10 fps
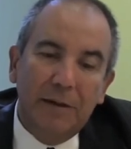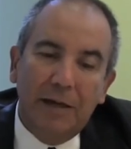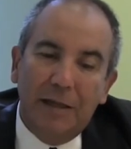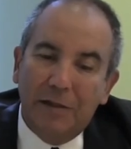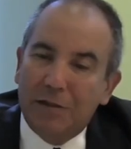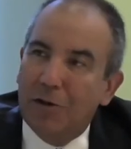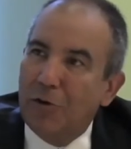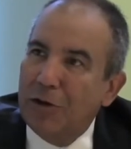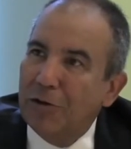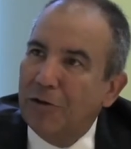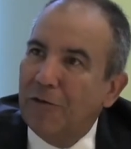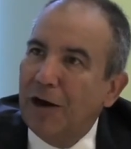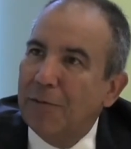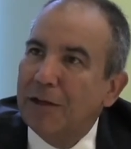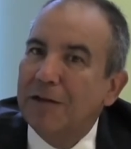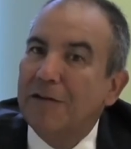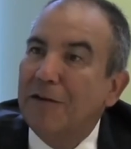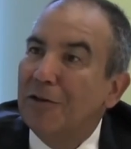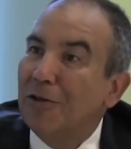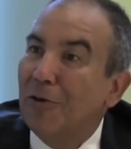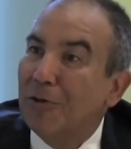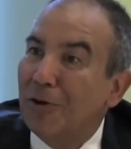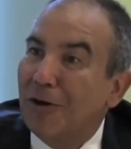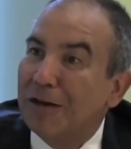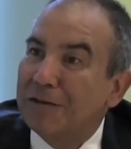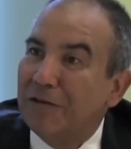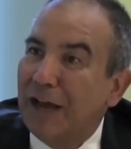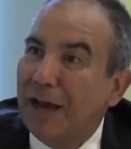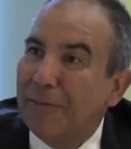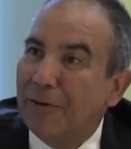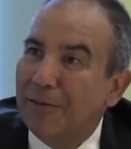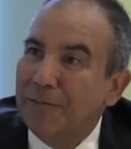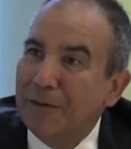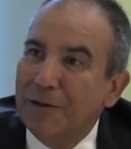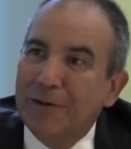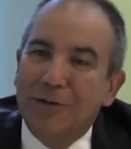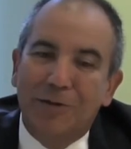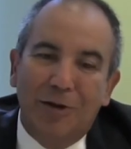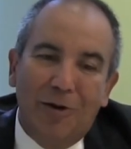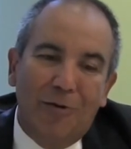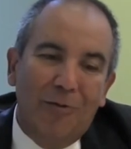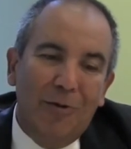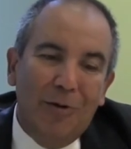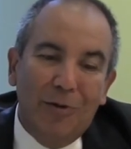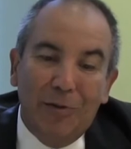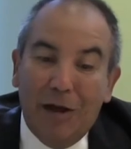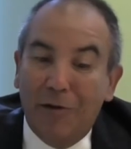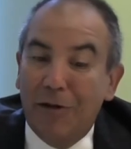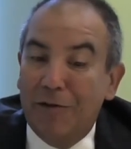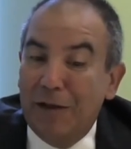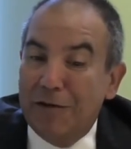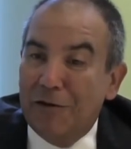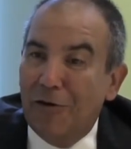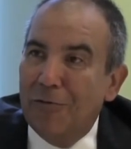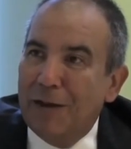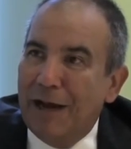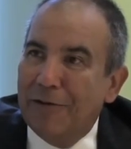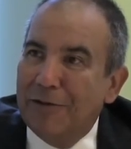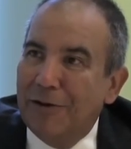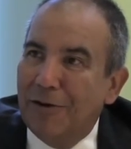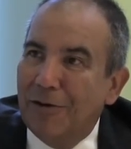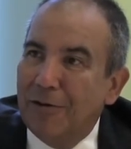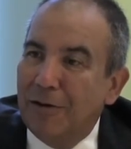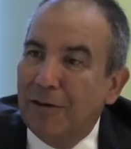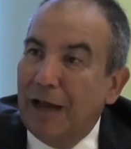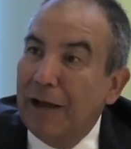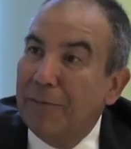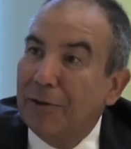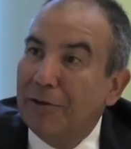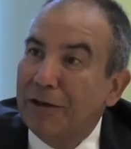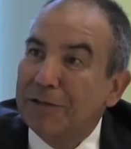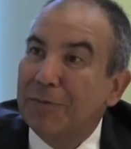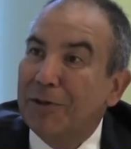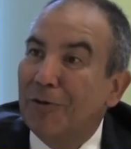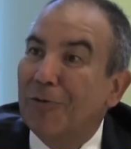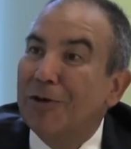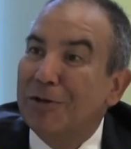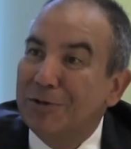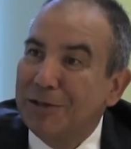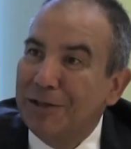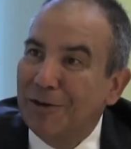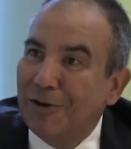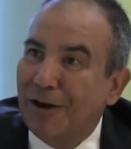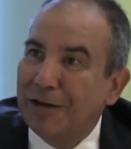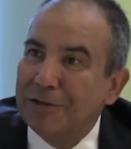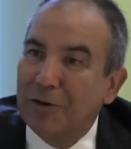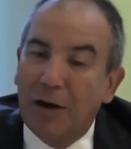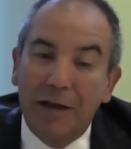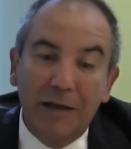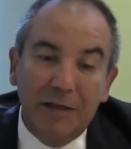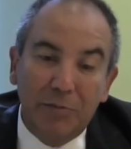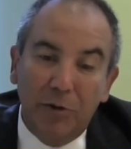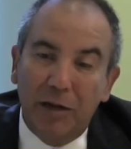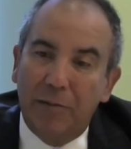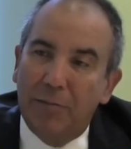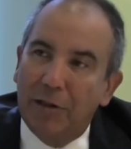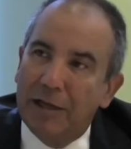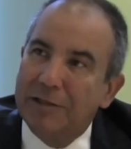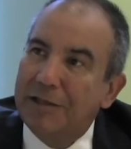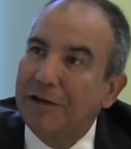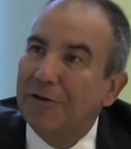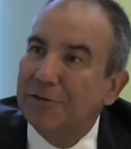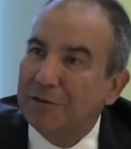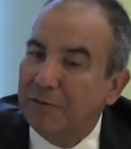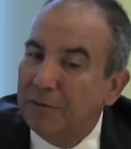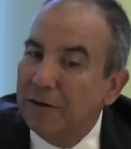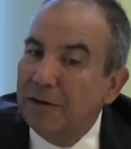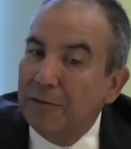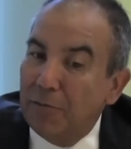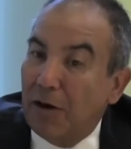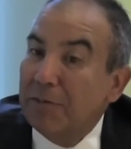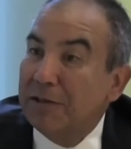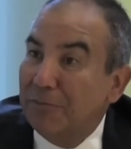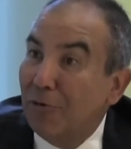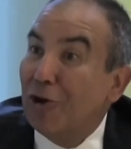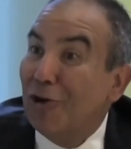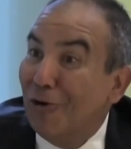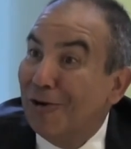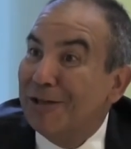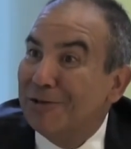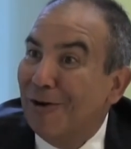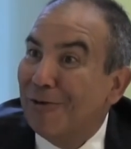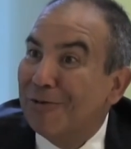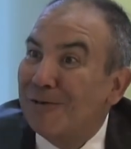in this low yield environment continue to lower their cost of capital. So not only have they termed out their liabilities, but they're reducing their costs. So I think it's putting in place years of probably some pretty good earnings growth.